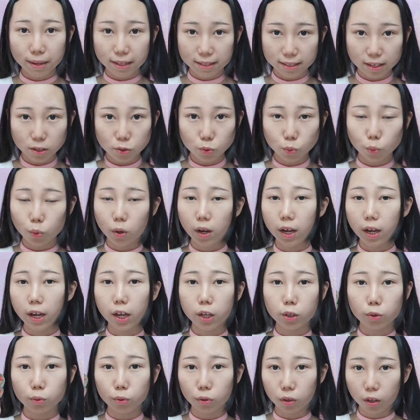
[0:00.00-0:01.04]
but this one,
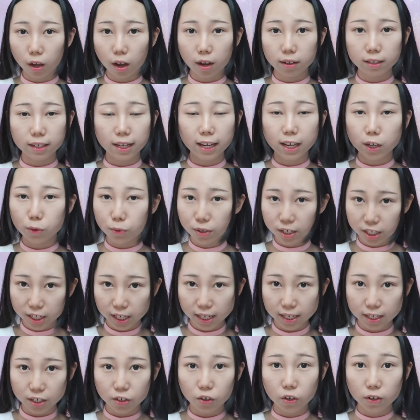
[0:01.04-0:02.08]
it will not irritate